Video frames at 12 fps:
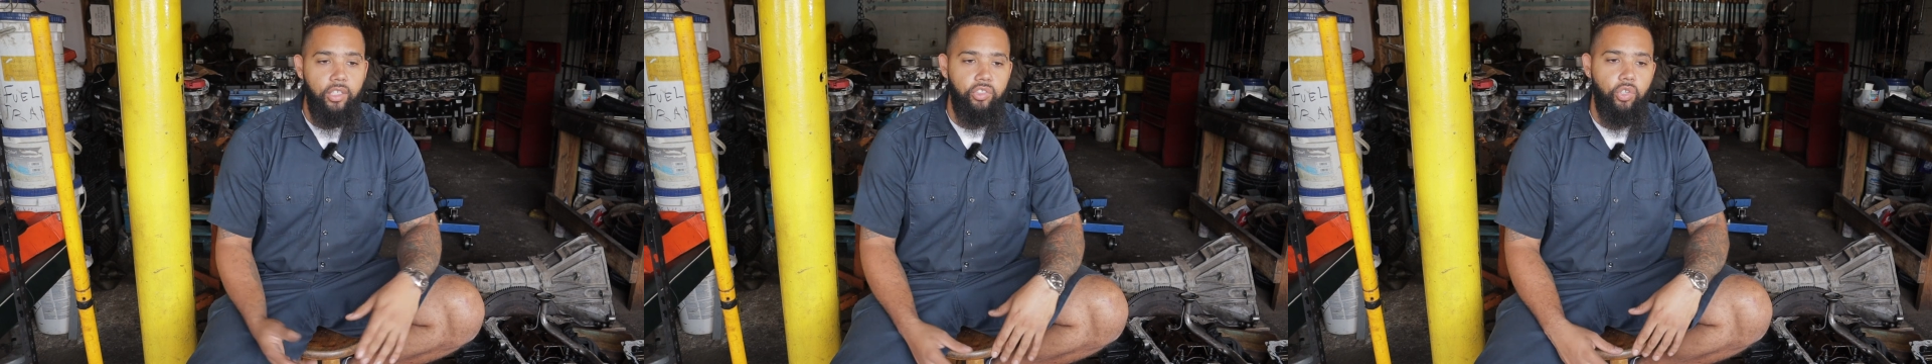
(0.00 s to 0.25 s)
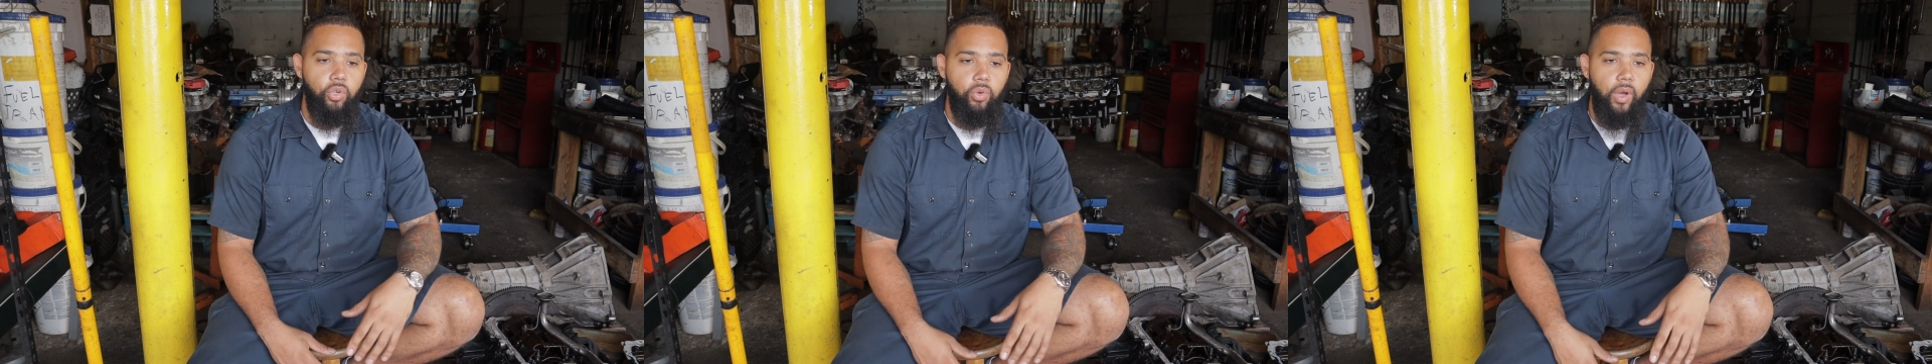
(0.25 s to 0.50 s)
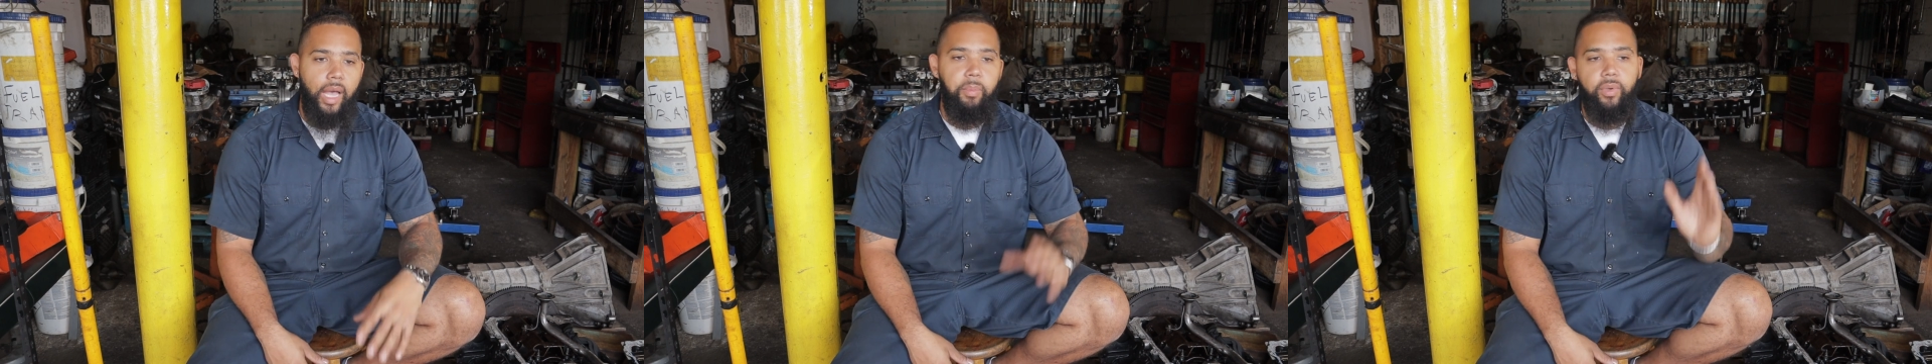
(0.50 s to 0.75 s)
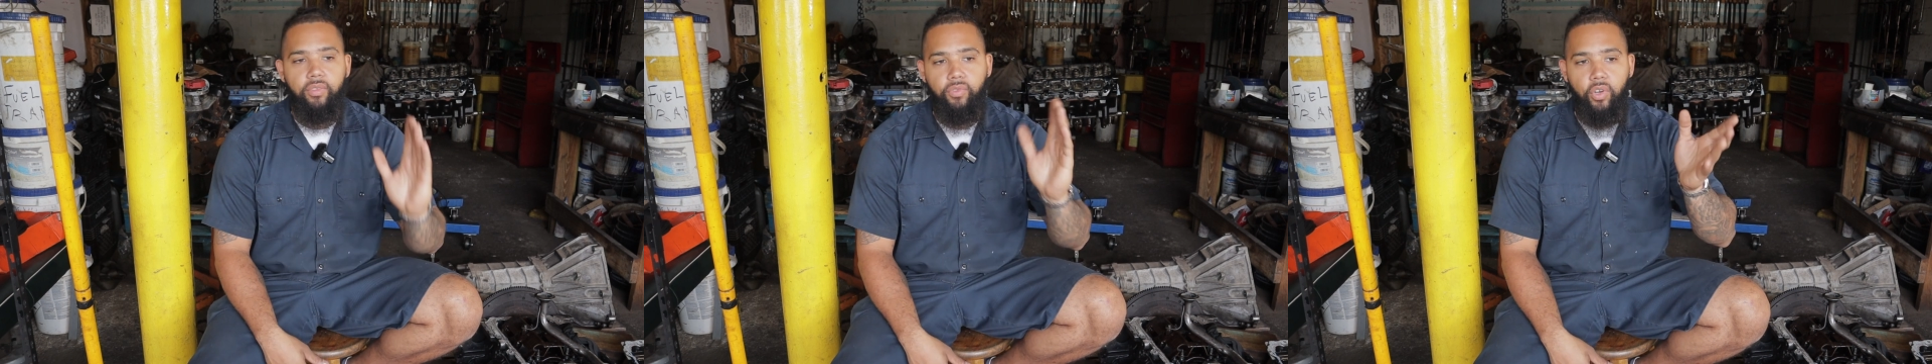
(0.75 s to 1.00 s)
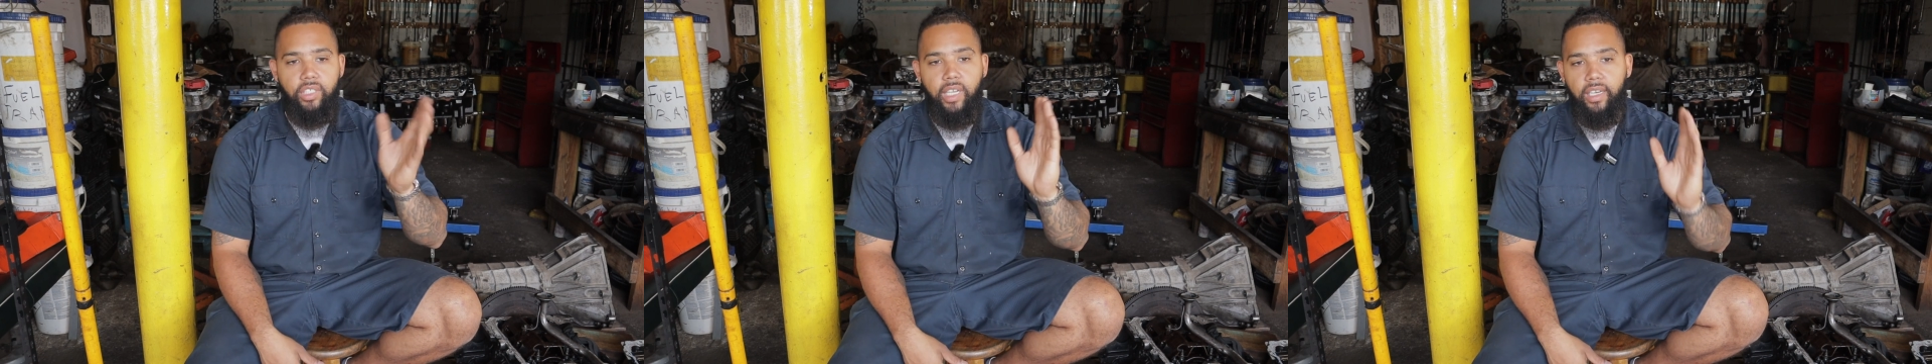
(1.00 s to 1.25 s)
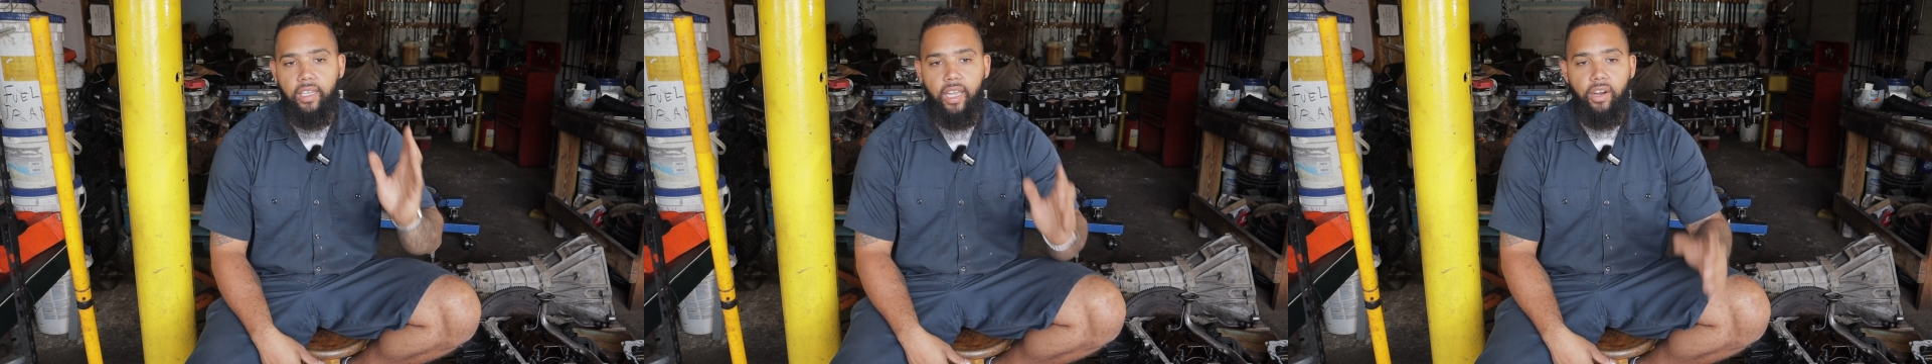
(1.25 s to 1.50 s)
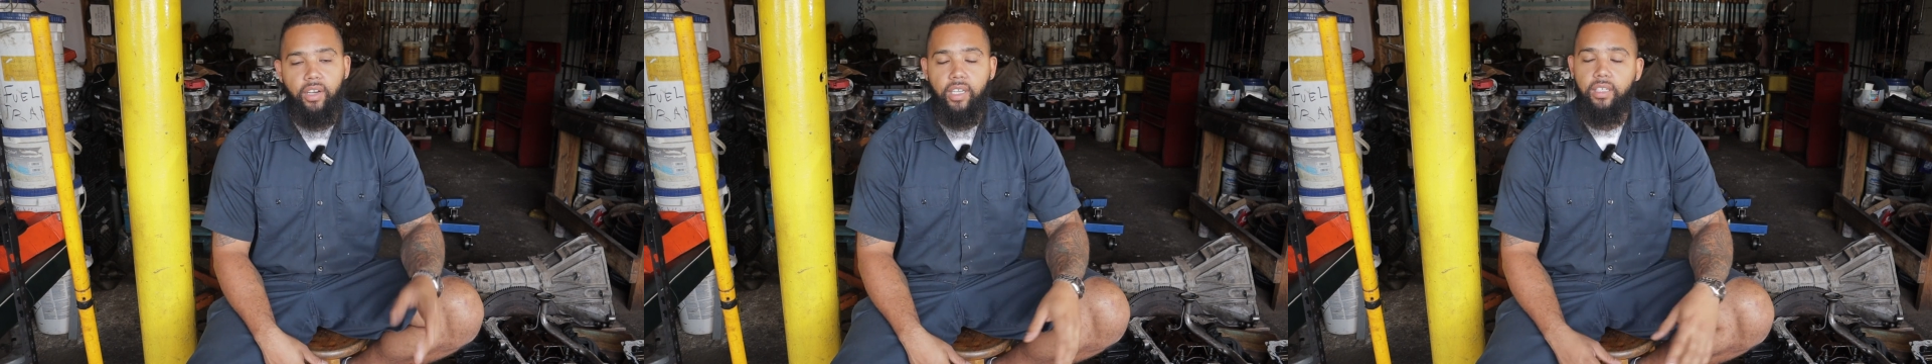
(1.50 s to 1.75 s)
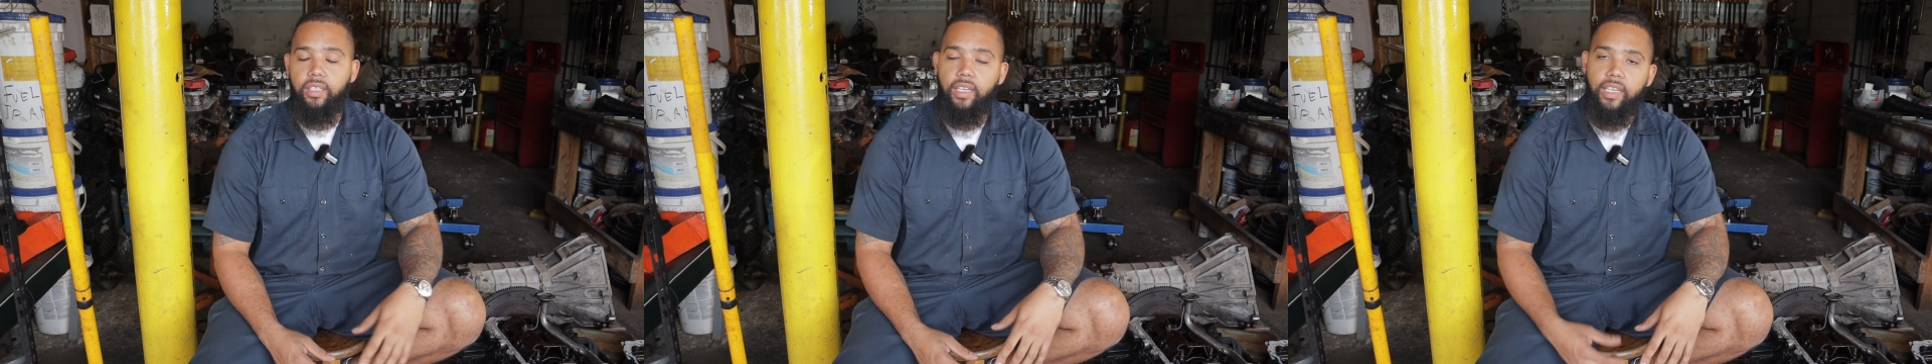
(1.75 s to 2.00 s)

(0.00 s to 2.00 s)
So I put a 410 gear in it,